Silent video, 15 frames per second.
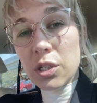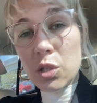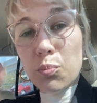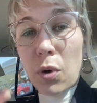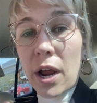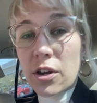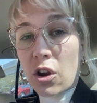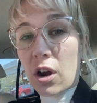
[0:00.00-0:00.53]

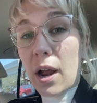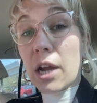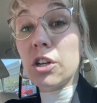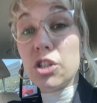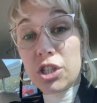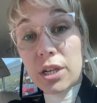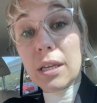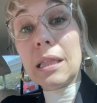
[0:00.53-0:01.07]
spread your
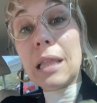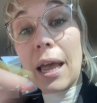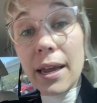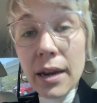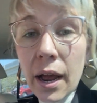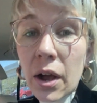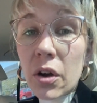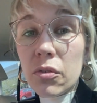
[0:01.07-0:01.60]
energy and
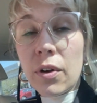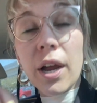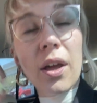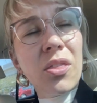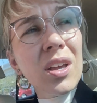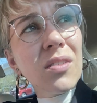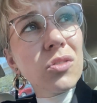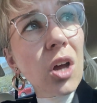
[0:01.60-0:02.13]
light out, right? I
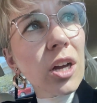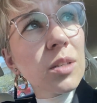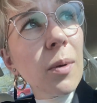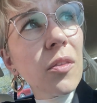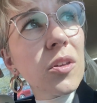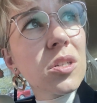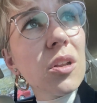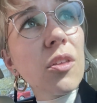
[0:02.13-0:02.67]
think I've talked
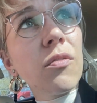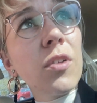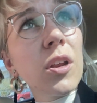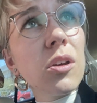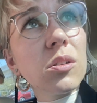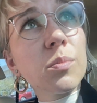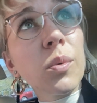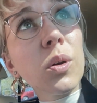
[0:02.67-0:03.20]
about this in other
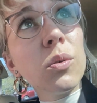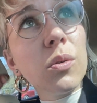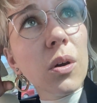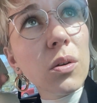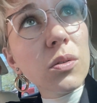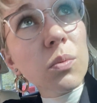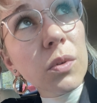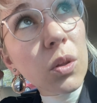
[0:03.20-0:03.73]
videos, but who
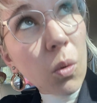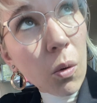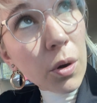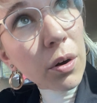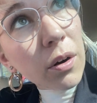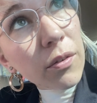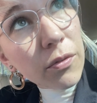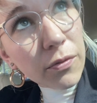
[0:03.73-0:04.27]
knows what the
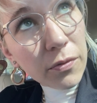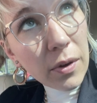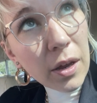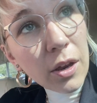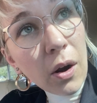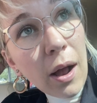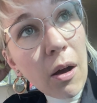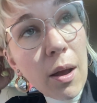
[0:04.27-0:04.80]
order of,
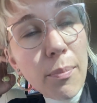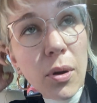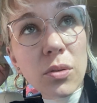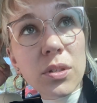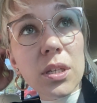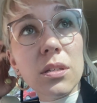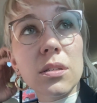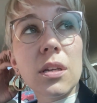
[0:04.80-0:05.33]
you know, how I
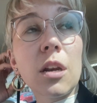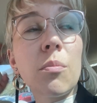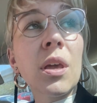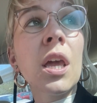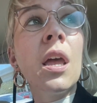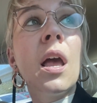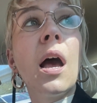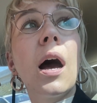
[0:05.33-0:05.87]
post these is going to
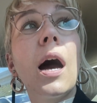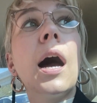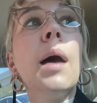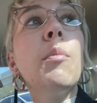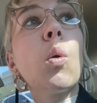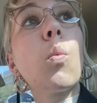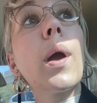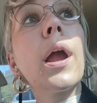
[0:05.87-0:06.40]
be.
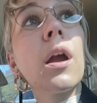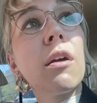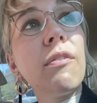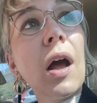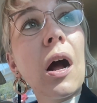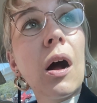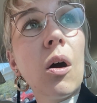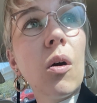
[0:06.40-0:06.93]
I'm aware of
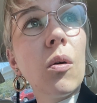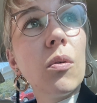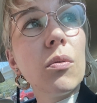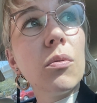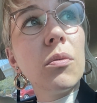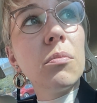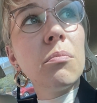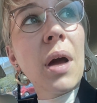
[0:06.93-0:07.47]
how
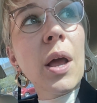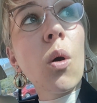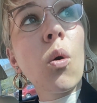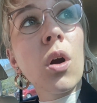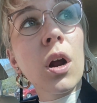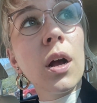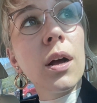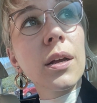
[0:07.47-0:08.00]
my
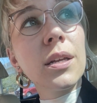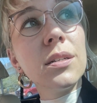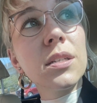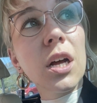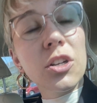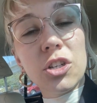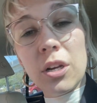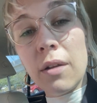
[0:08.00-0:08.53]
aura can
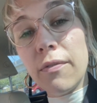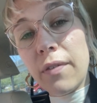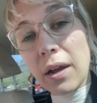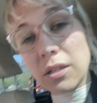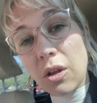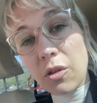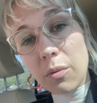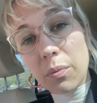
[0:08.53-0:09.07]
touch and
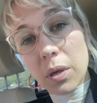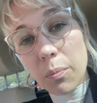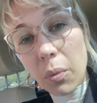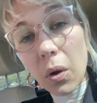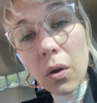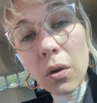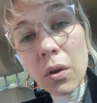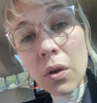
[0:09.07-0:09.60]
affect other
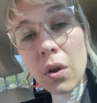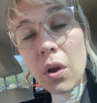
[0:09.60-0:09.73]
people